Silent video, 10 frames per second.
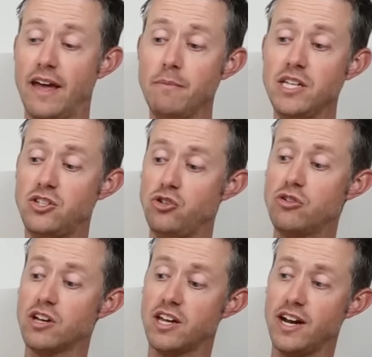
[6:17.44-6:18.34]
That means
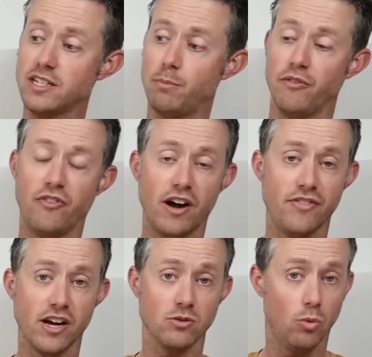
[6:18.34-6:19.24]
you could connect up a
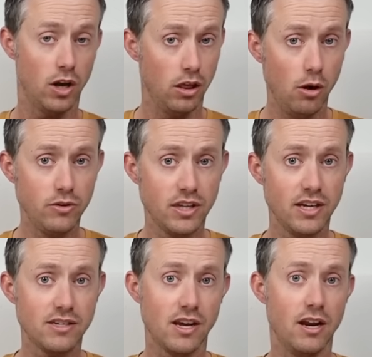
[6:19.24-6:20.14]
5,000 watt load to
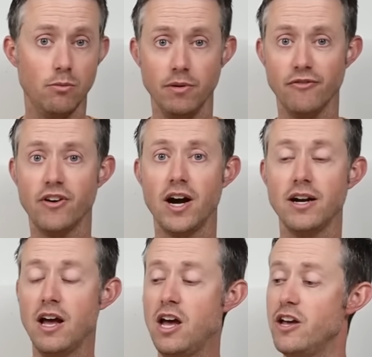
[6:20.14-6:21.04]
this and it'd be
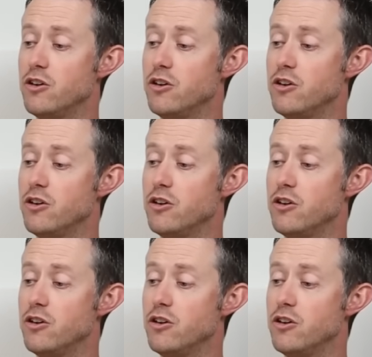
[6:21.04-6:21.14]
fine.